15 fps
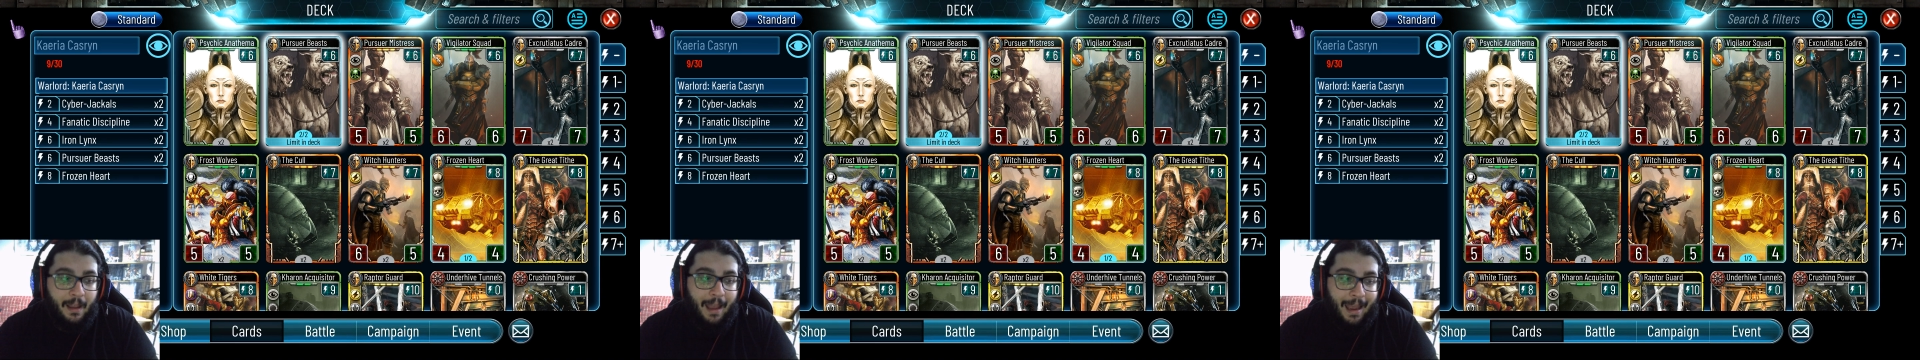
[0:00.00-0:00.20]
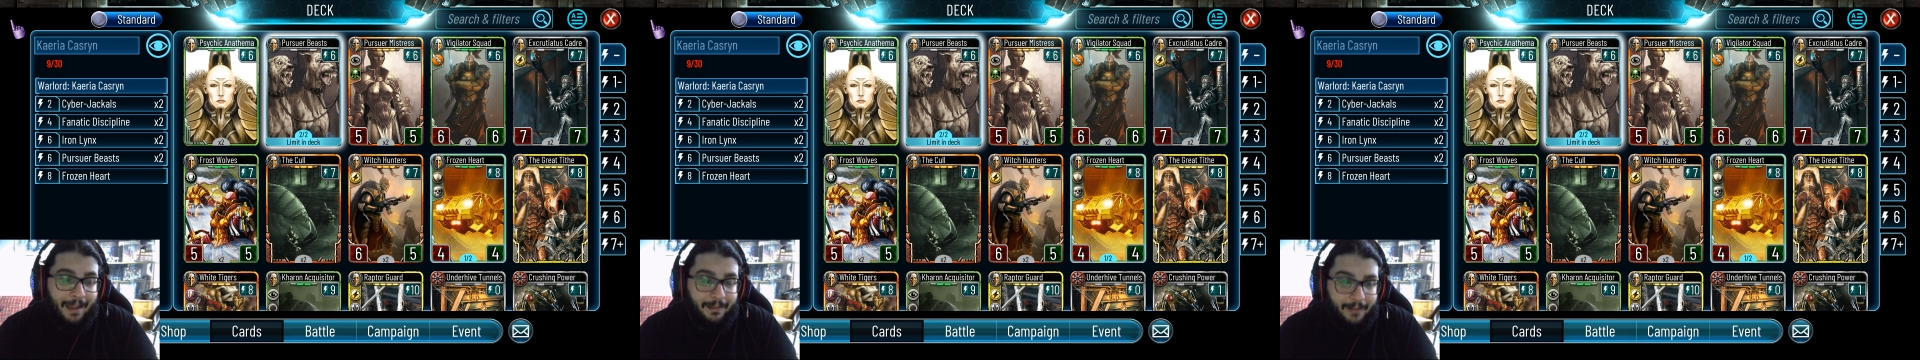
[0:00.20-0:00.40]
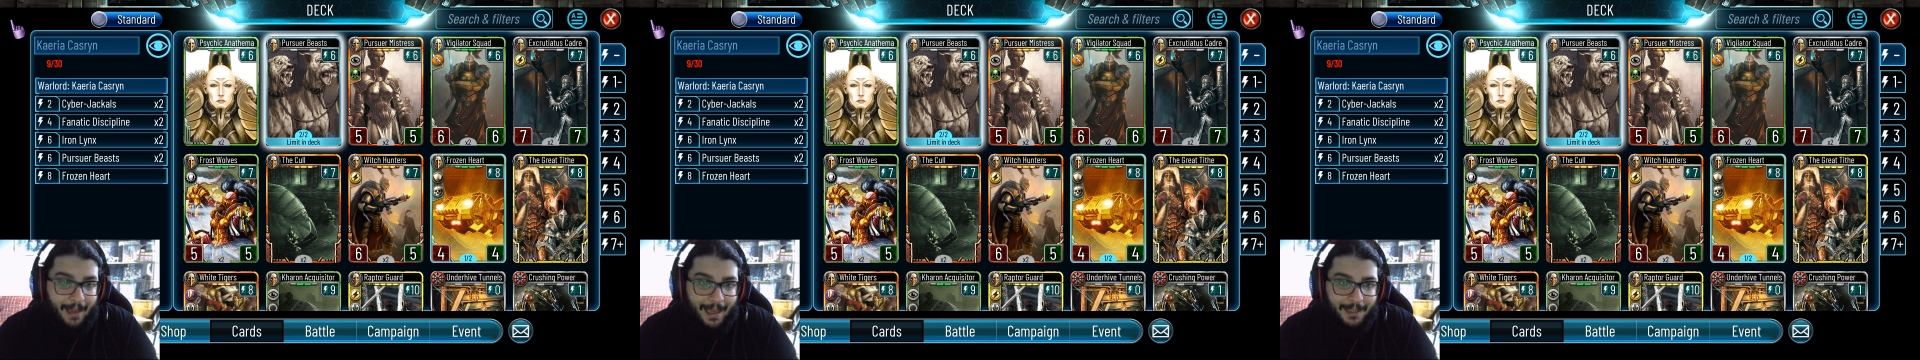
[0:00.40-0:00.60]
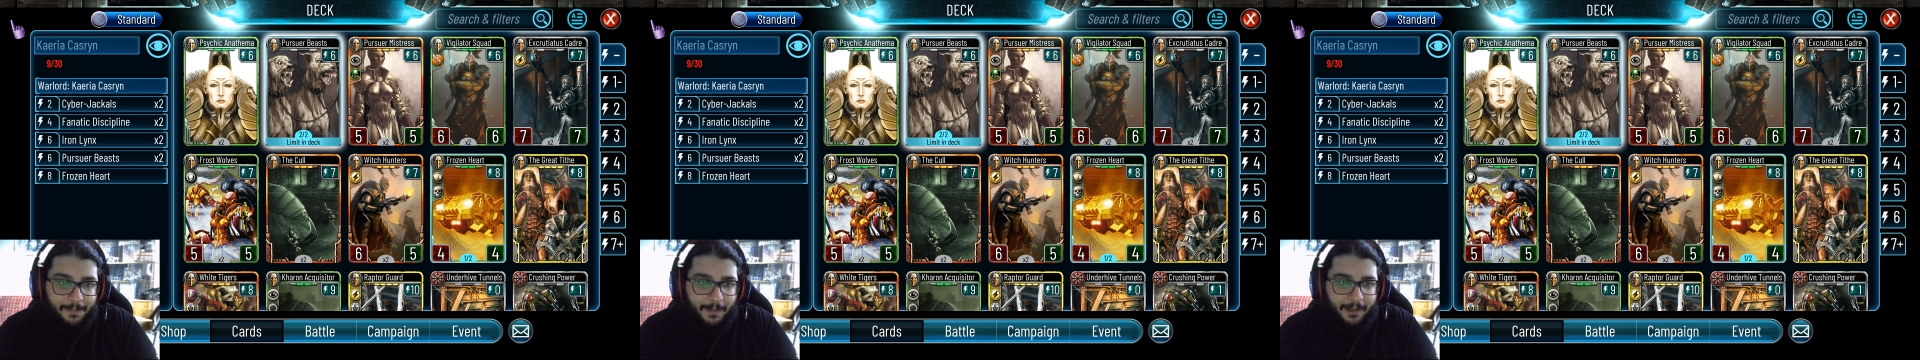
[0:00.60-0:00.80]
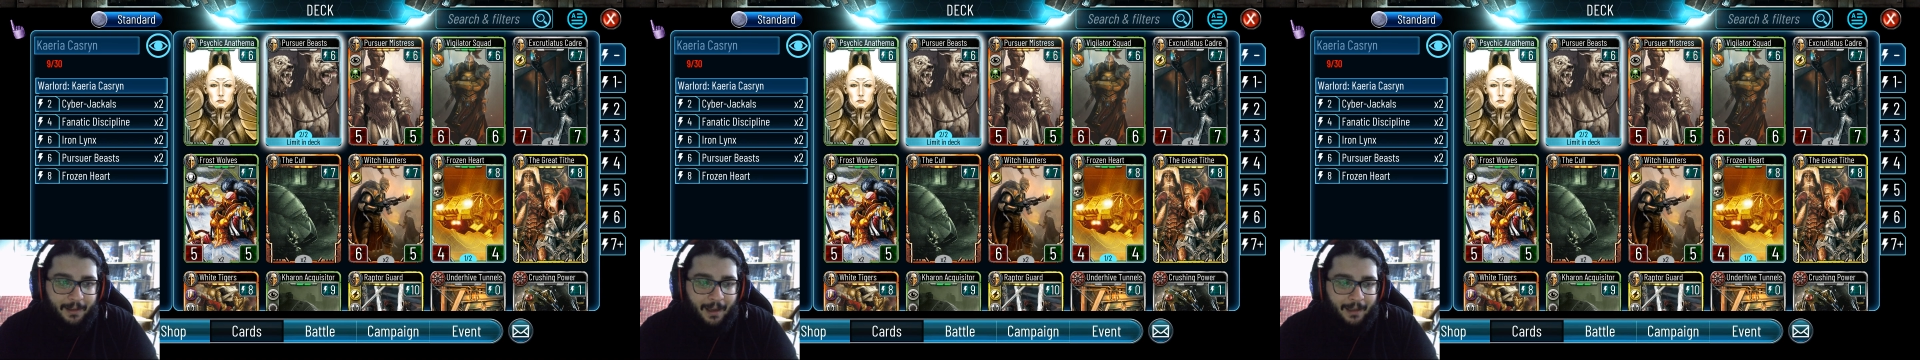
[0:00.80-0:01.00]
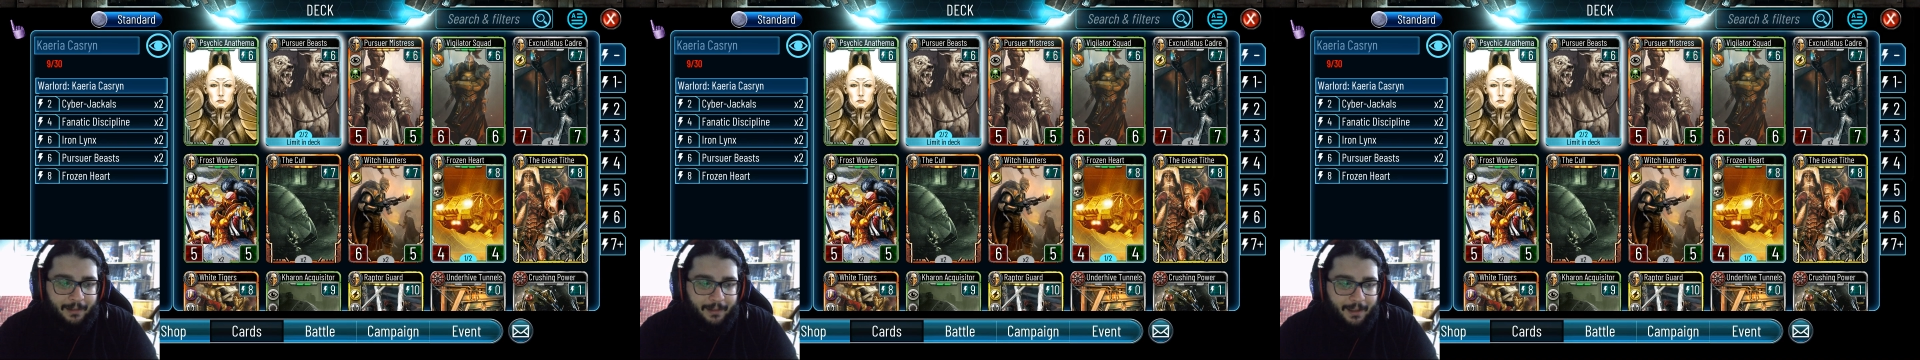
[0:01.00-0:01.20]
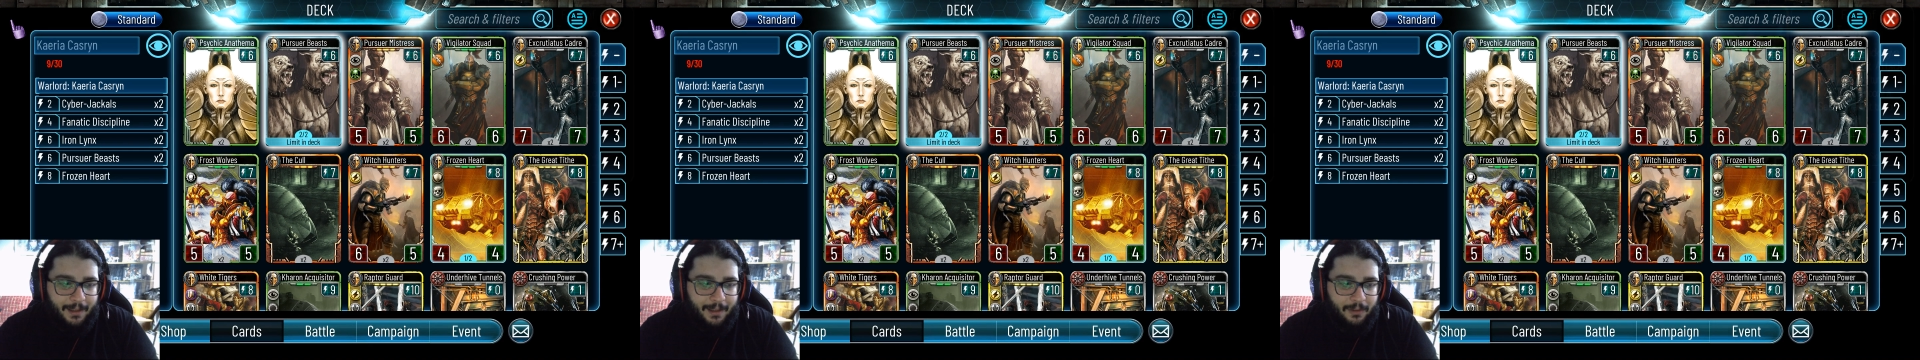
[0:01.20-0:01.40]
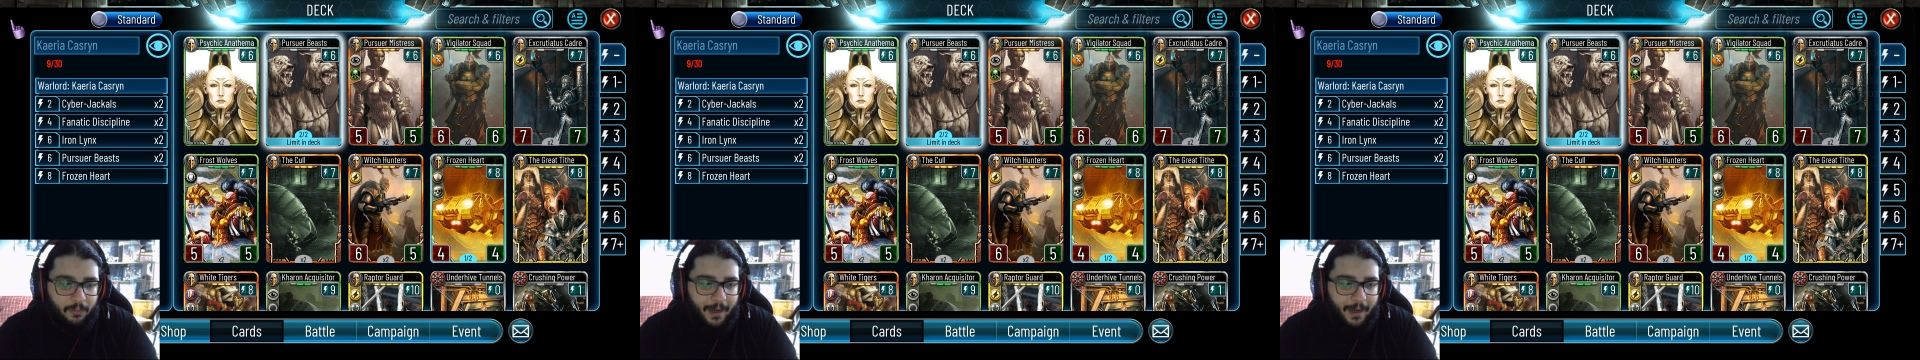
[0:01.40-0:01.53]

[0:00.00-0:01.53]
And last but not least,